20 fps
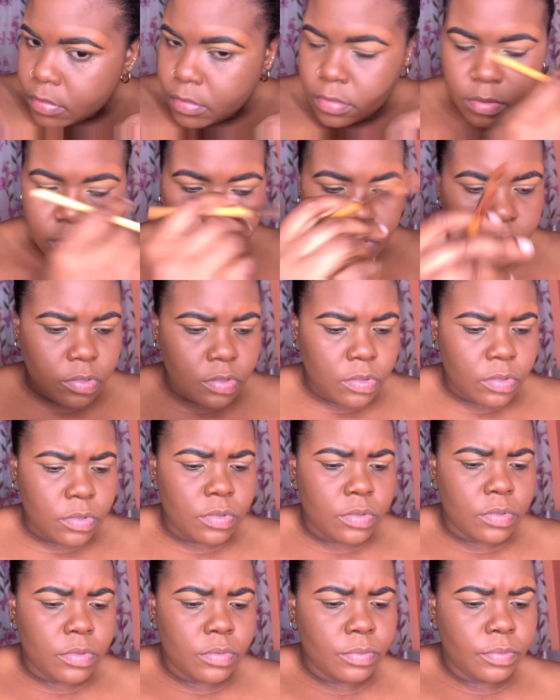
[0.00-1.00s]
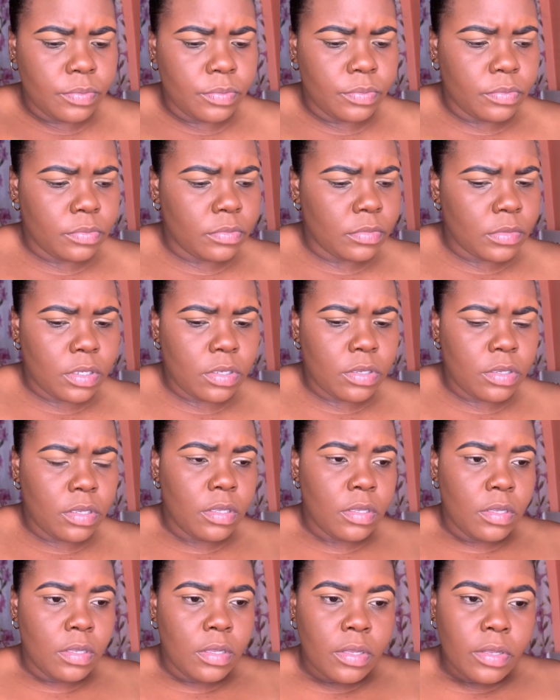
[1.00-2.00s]
So
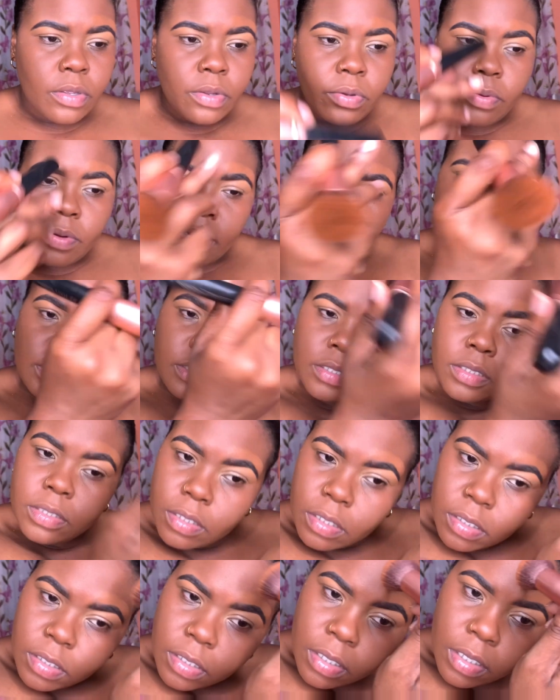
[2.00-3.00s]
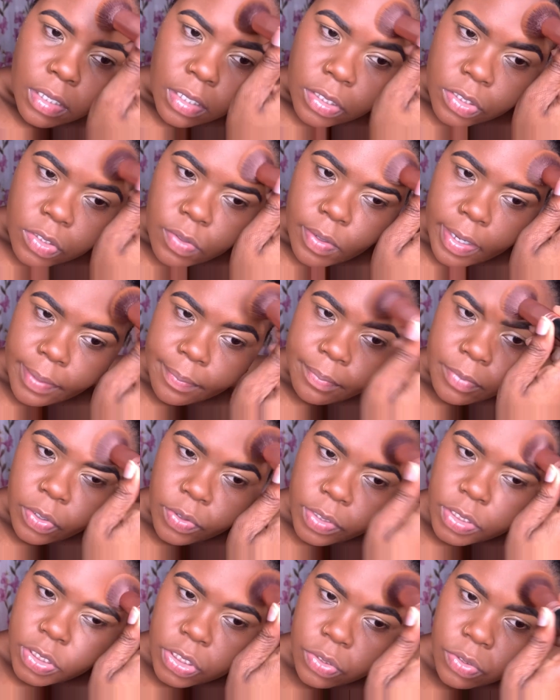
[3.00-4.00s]
right, so I'm
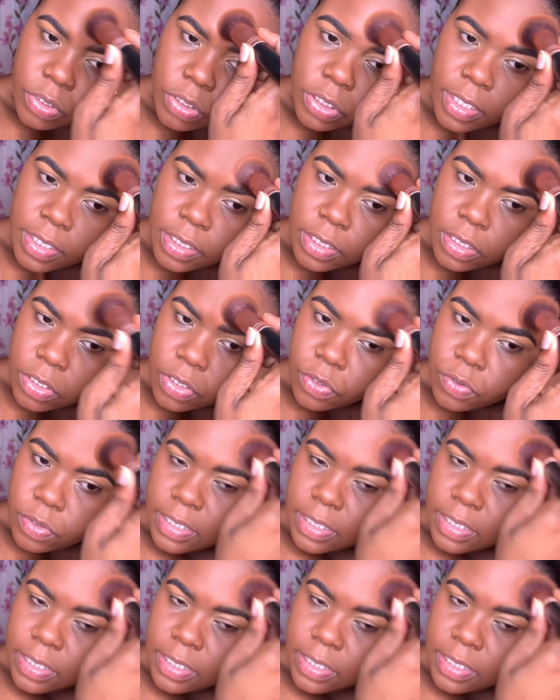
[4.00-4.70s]
going to just use